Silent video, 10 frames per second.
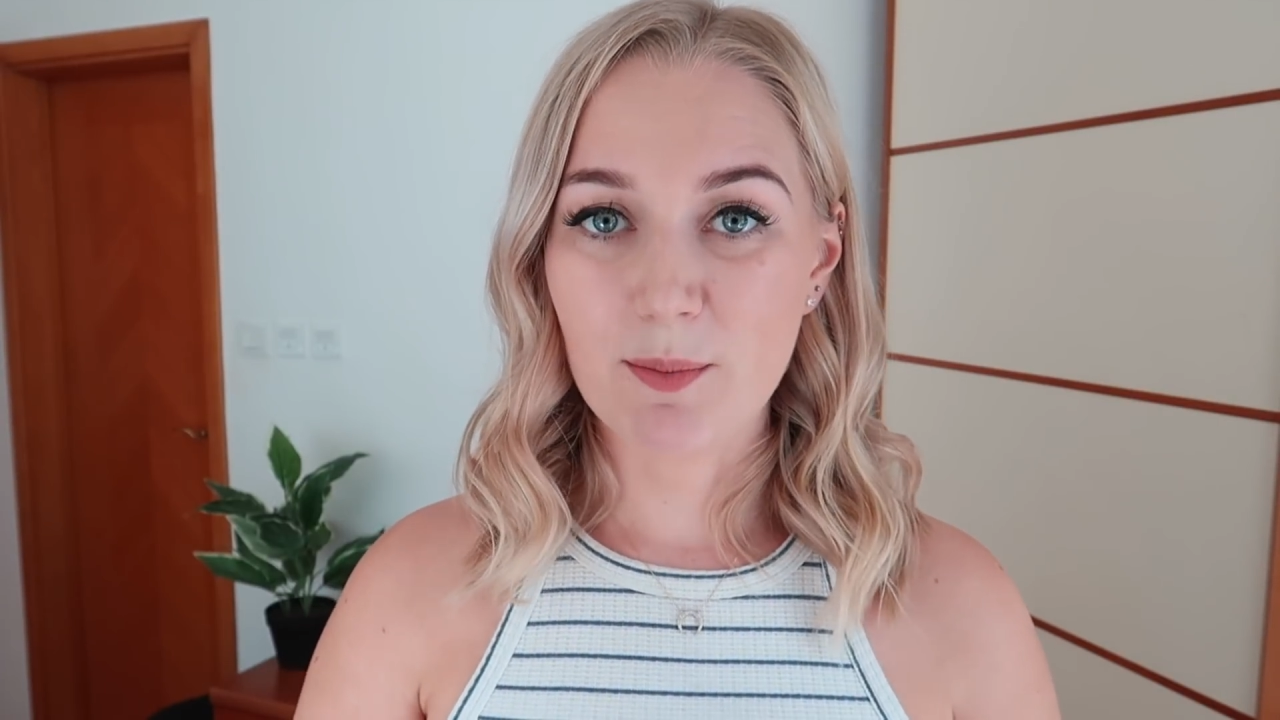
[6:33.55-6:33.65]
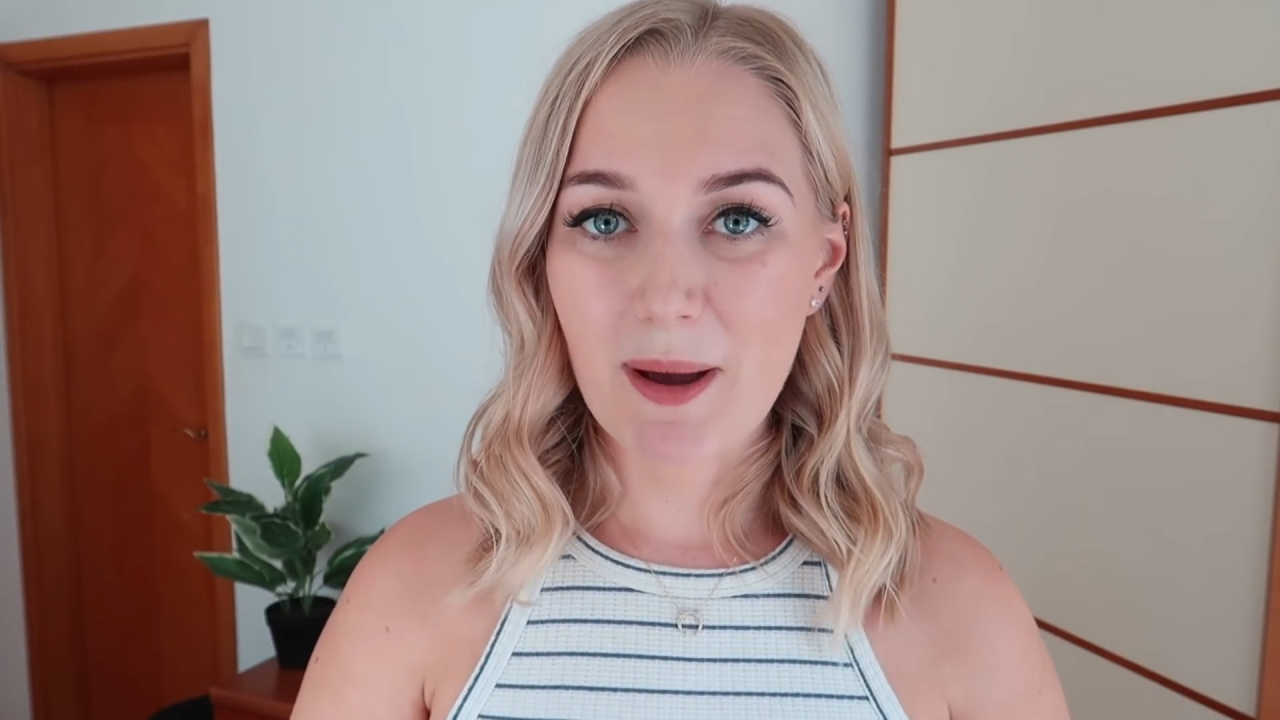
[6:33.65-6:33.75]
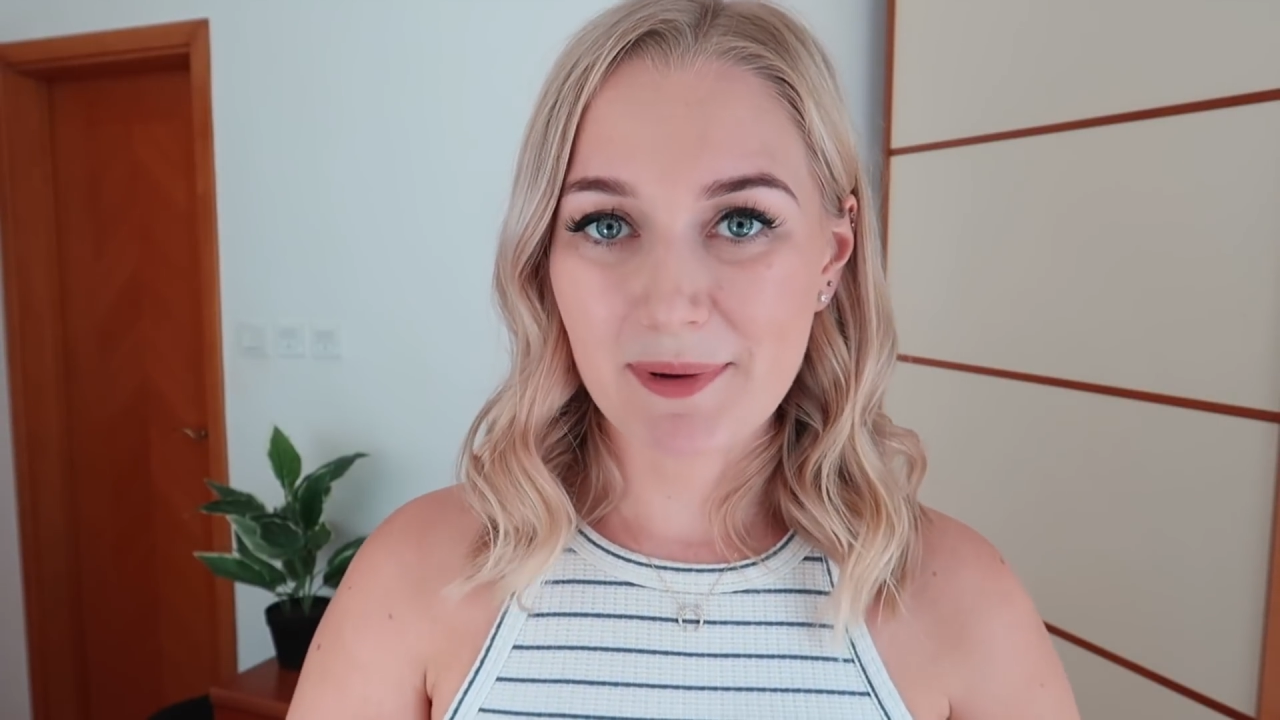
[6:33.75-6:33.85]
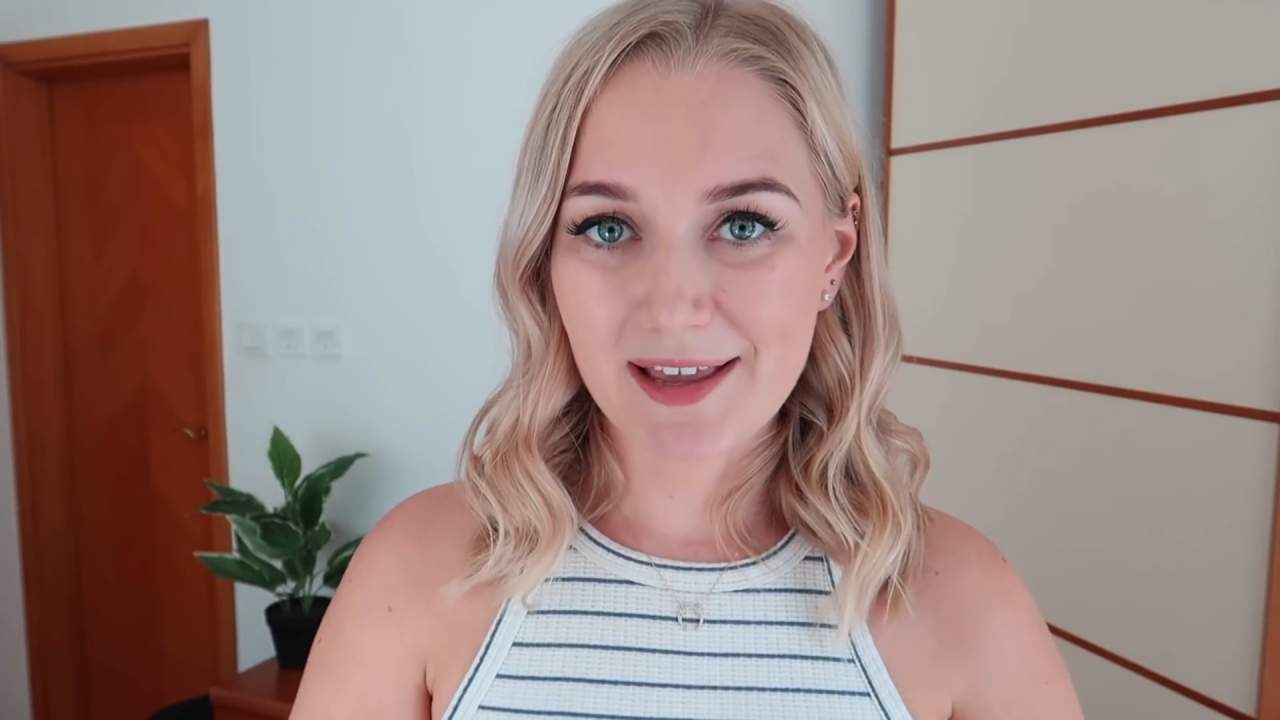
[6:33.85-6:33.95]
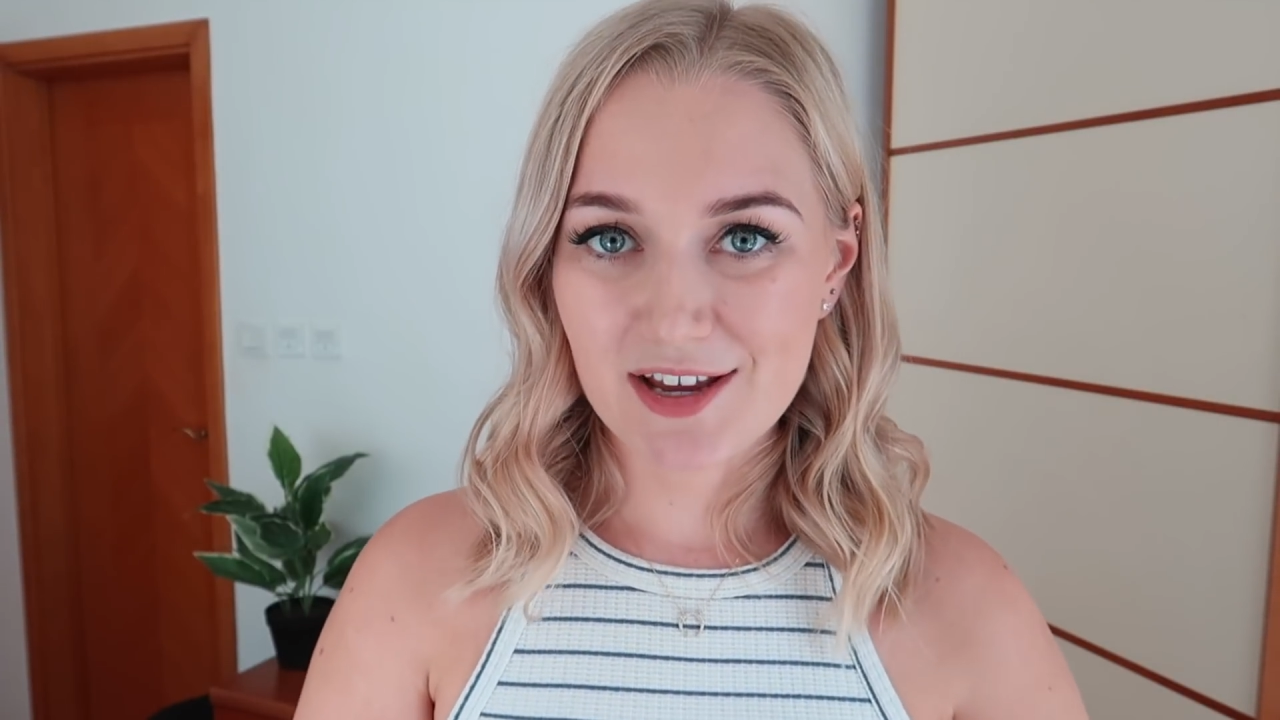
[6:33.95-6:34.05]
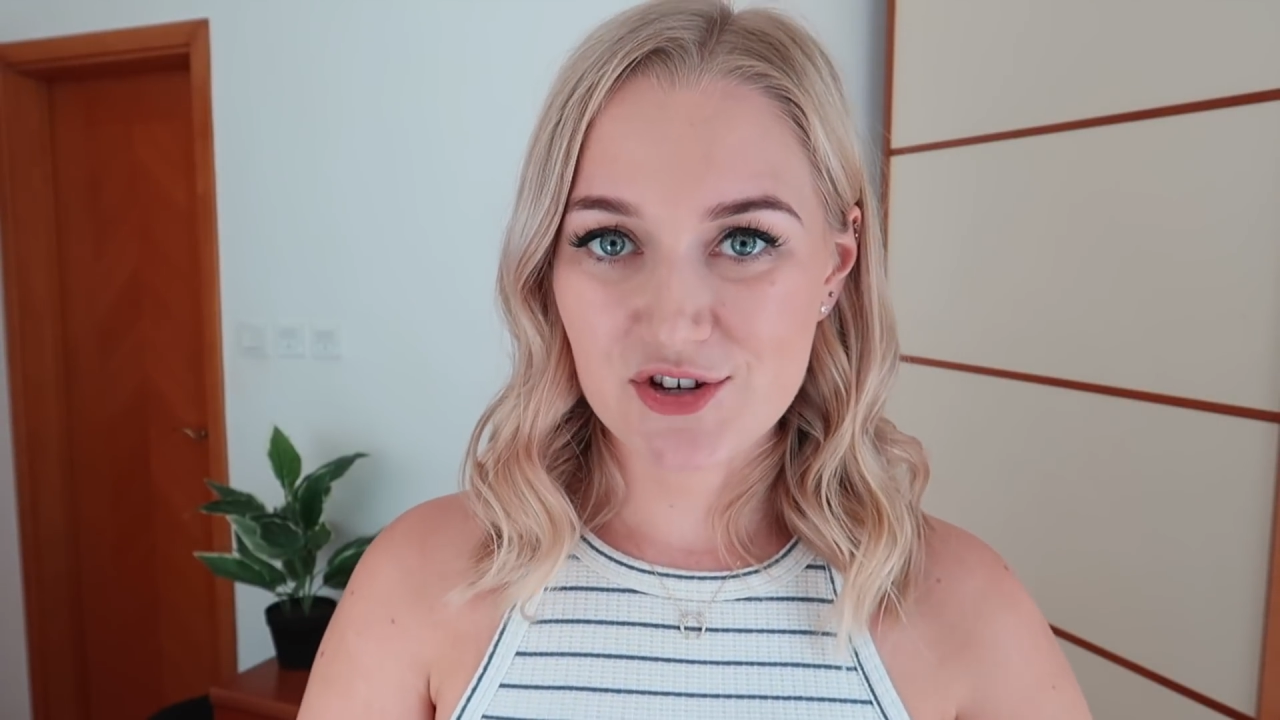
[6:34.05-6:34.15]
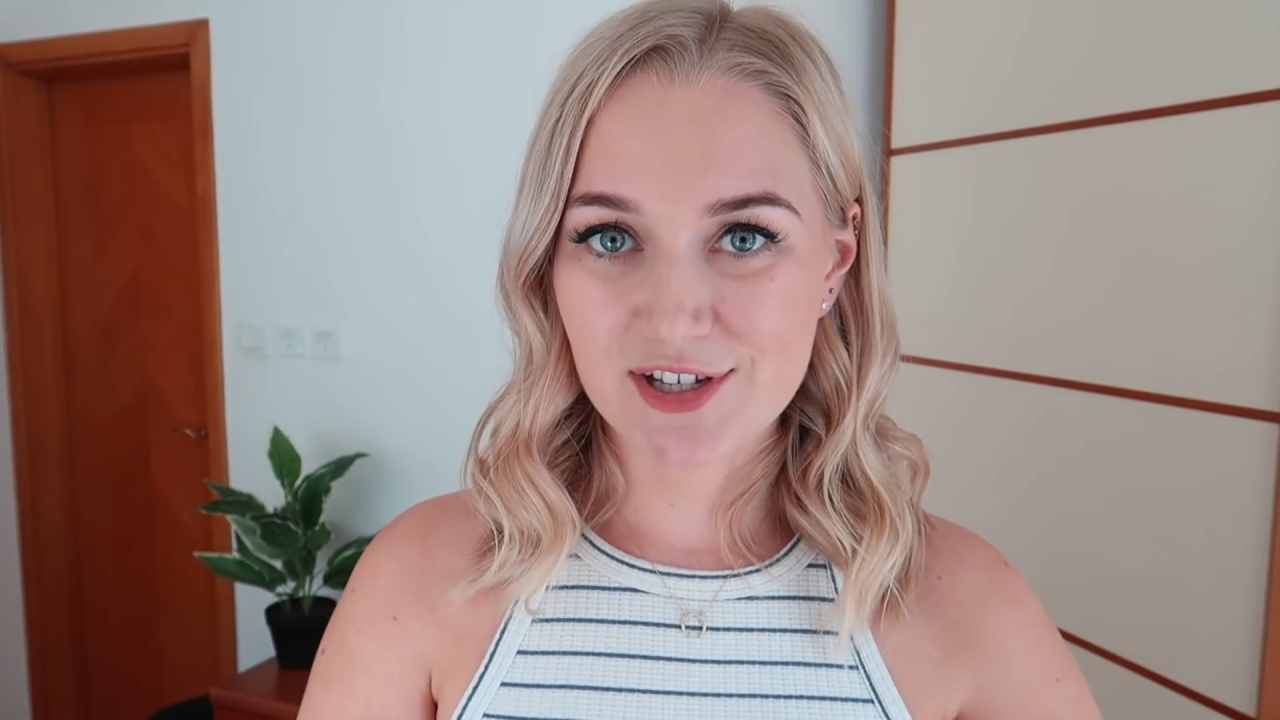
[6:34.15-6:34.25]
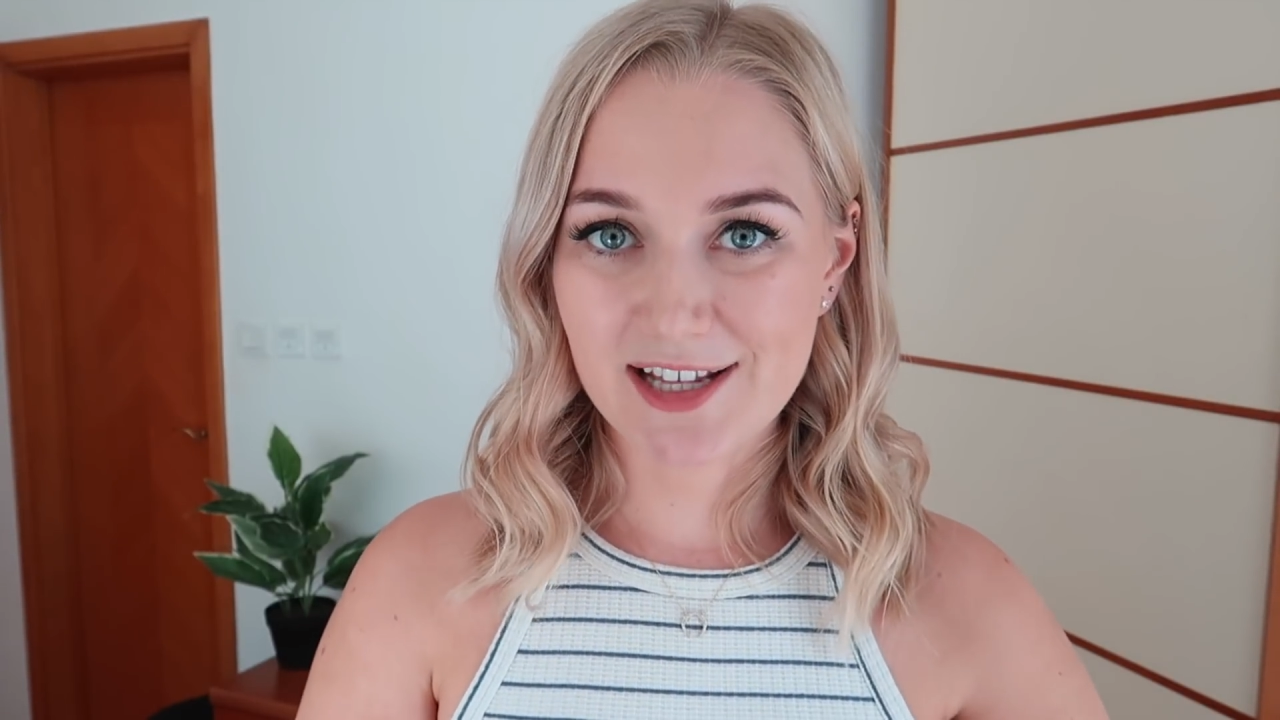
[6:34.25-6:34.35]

application